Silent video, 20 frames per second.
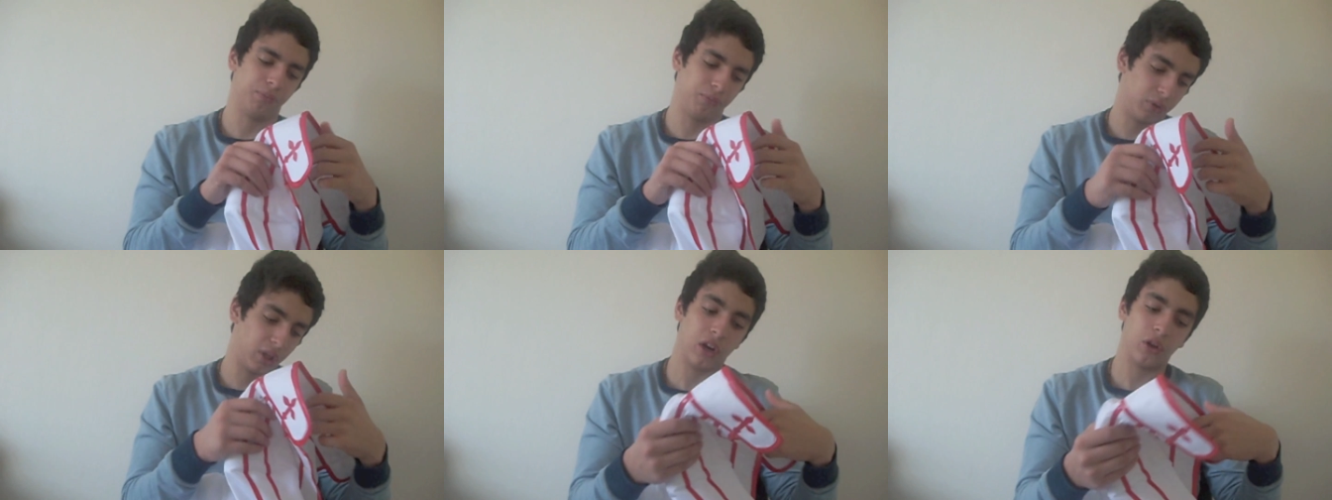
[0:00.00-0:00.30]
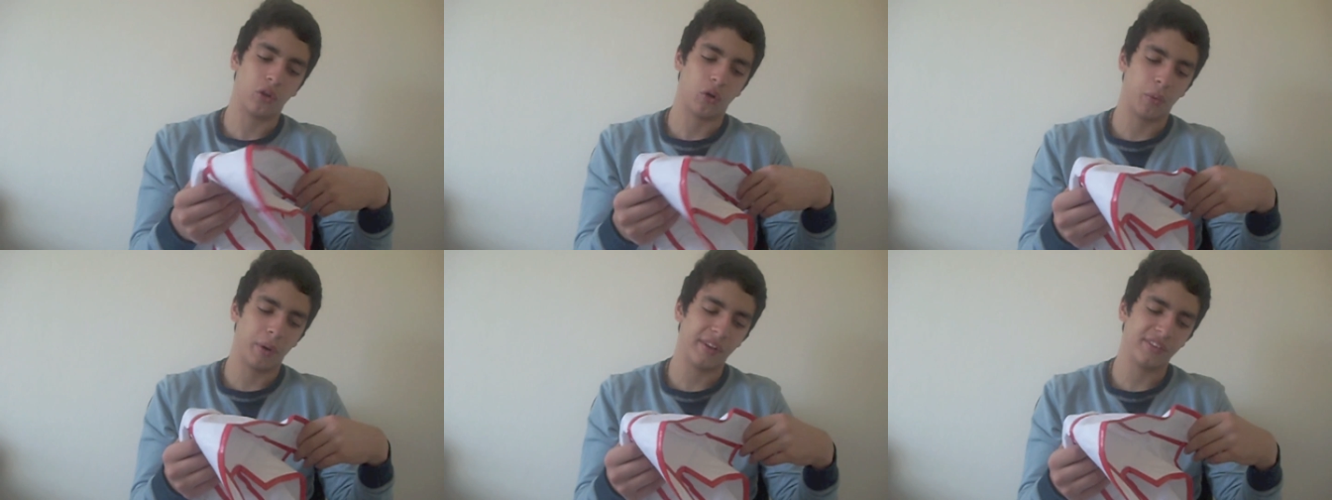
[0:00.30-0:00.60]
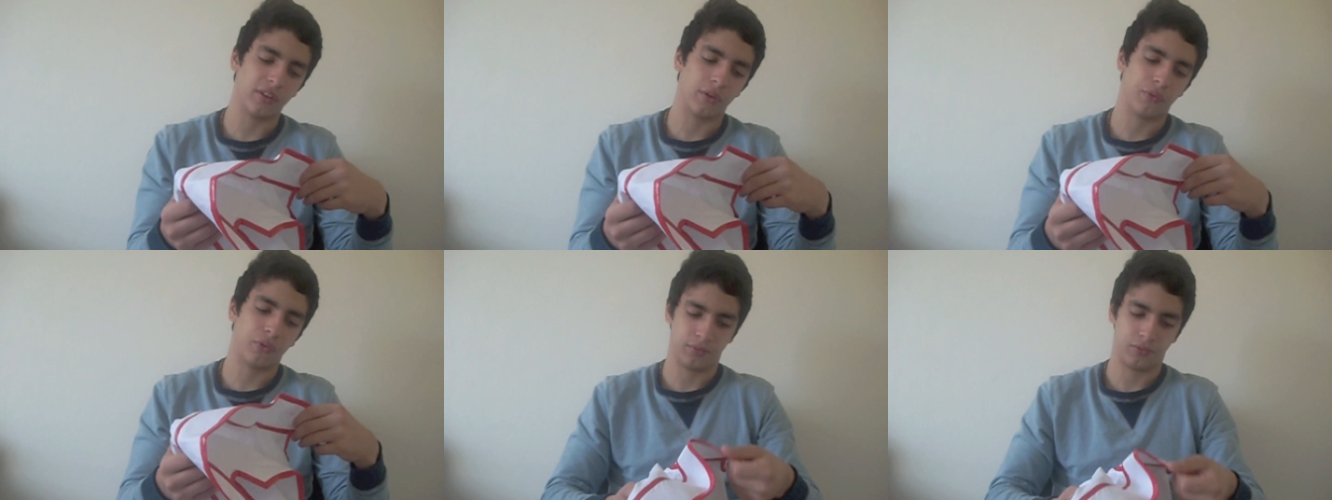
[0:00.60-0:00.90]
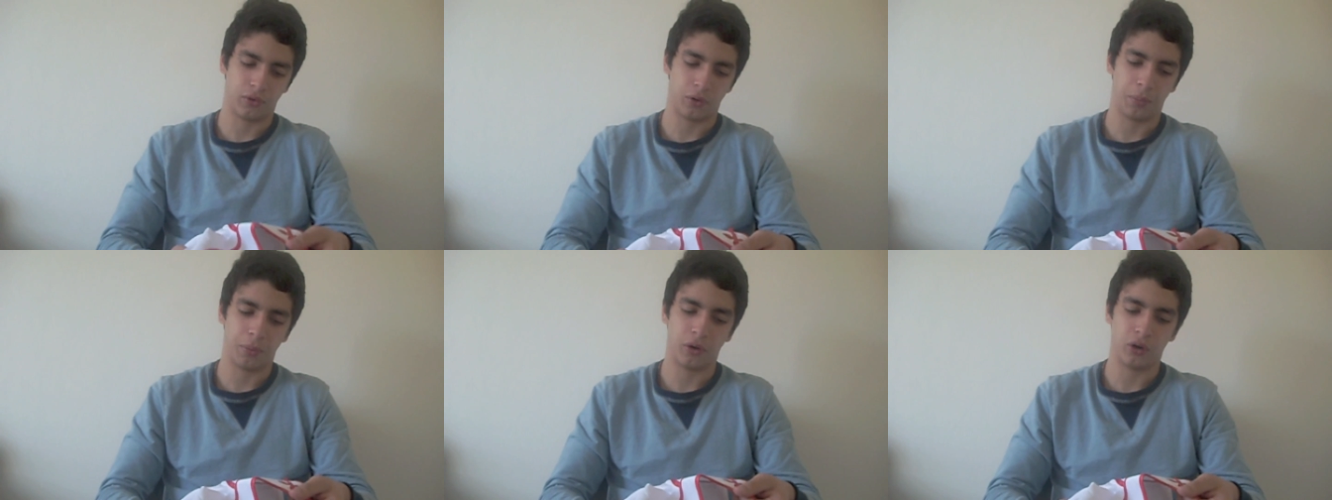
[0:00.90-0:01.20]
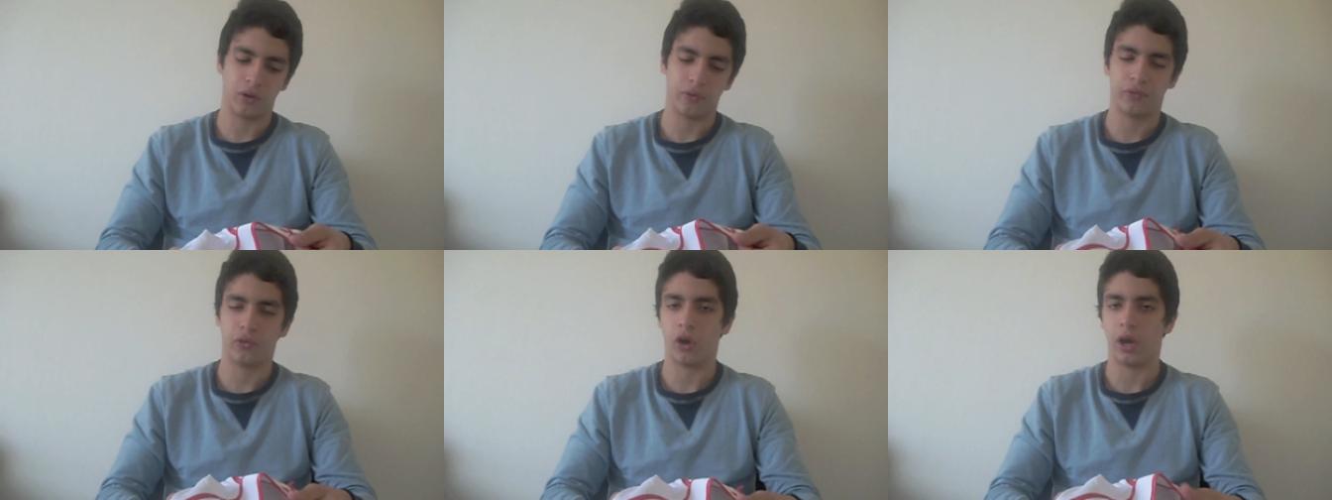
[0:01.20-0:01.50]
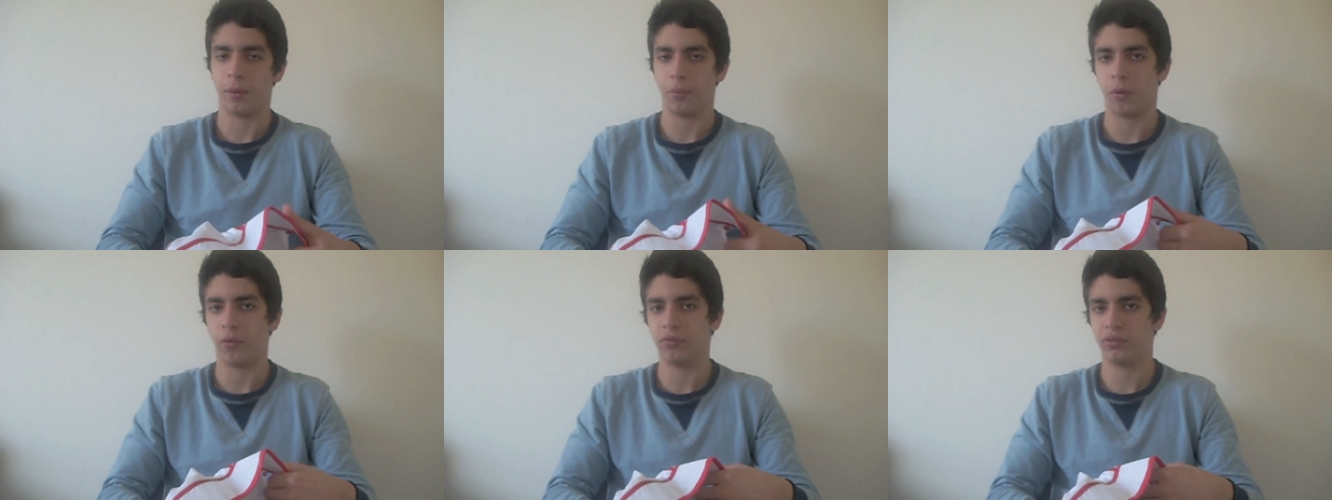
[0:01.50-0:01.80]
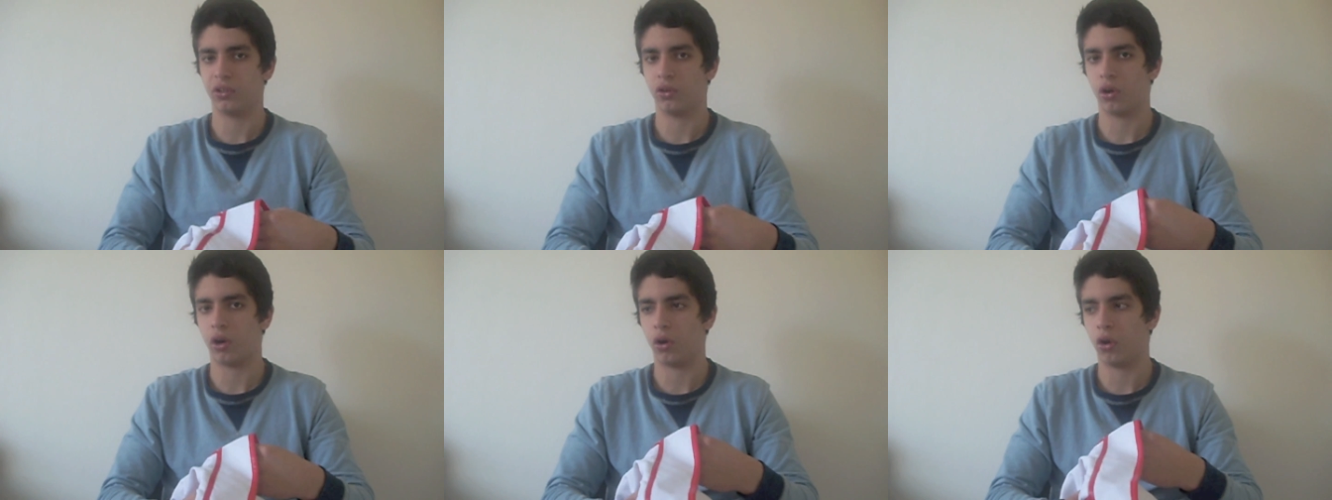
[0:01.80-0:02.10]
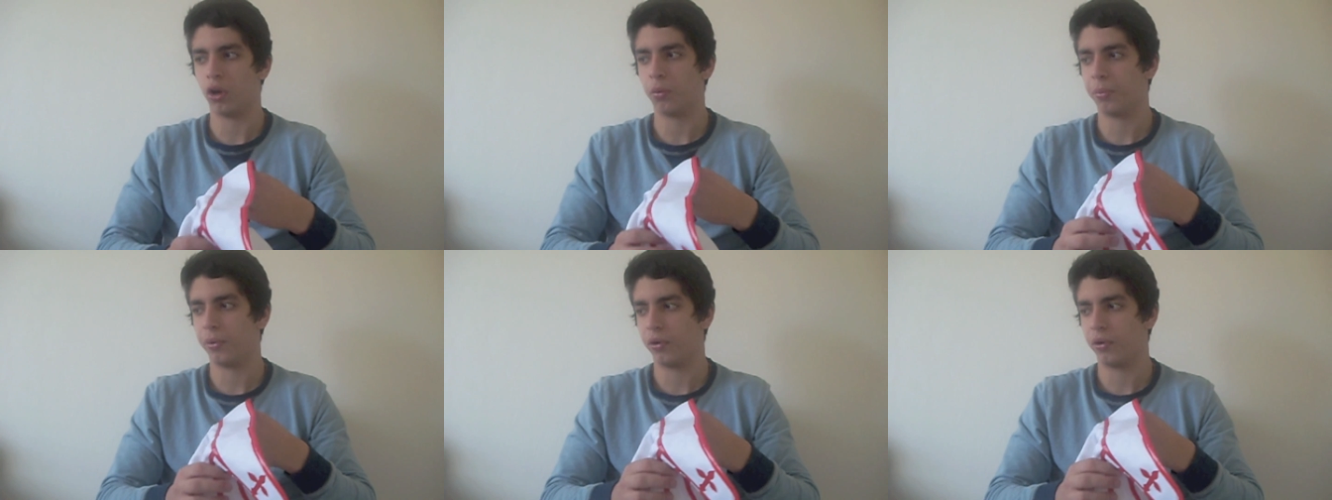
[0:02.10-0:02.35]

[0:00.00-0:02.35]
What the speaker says: Kirito wears it for a period of time. Obviously not a long